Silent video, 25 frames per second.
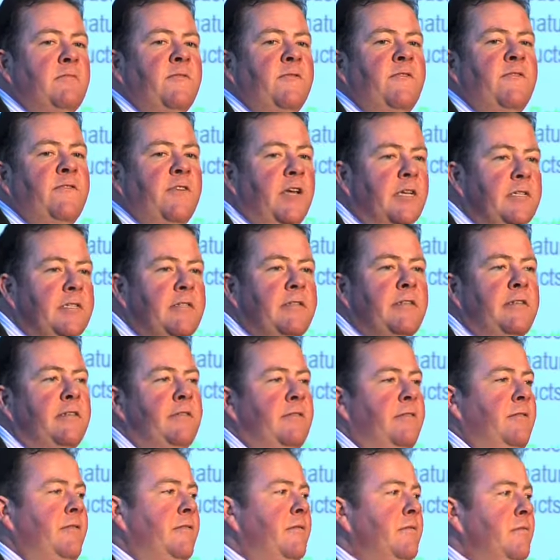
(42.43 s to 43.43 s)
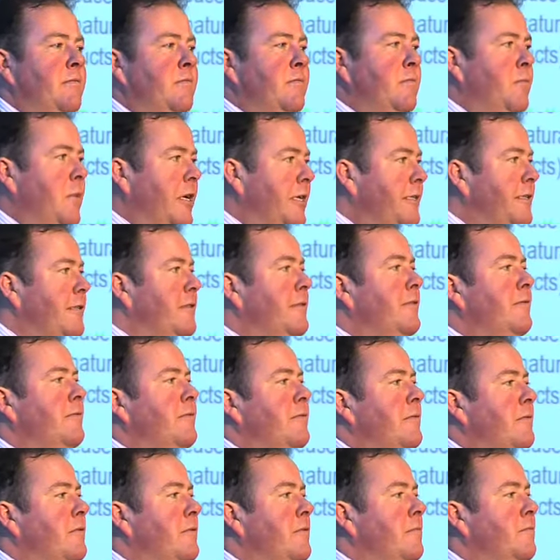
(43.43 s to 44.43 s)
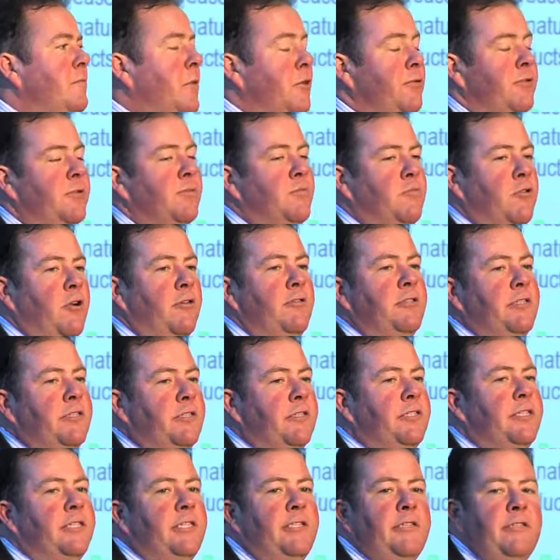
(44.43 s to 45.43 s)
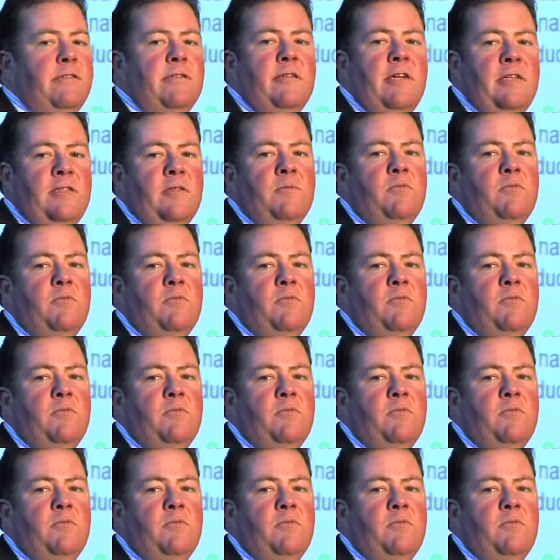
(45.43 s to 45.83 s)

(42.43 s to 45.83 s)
faster, better, both the processes and the